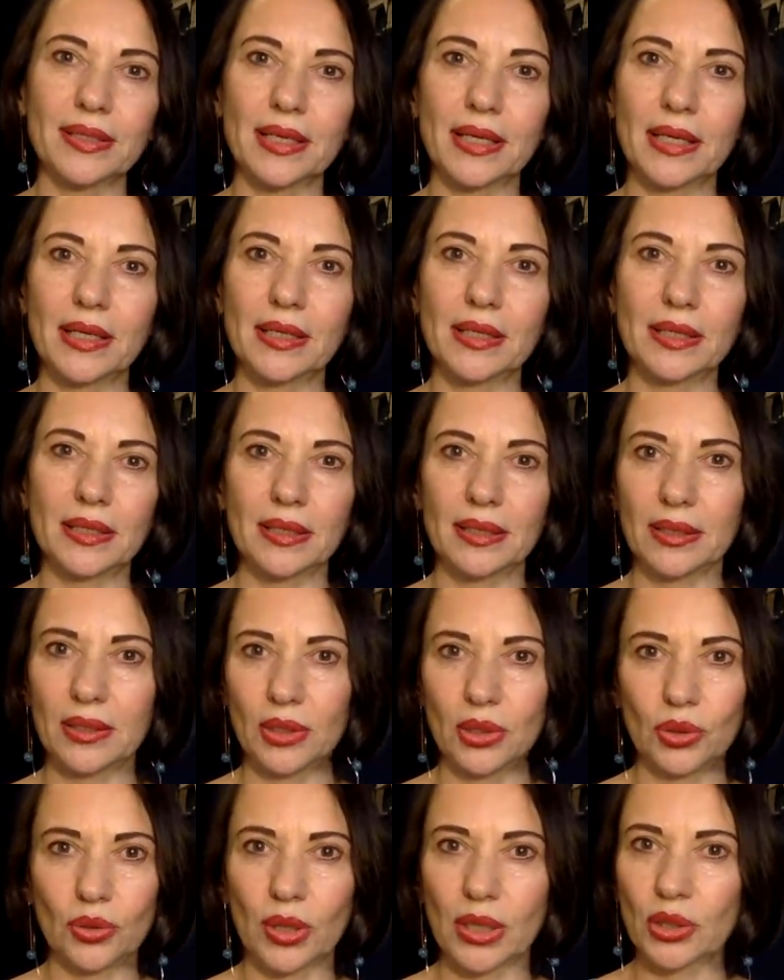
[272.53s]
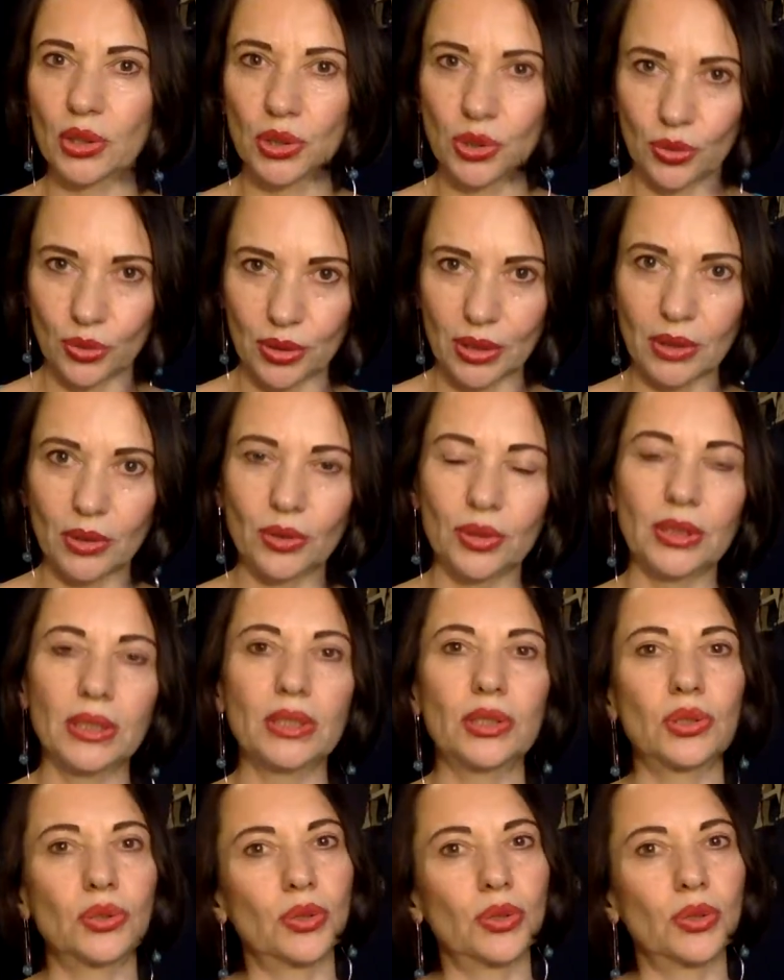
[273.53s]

then you can journal on it,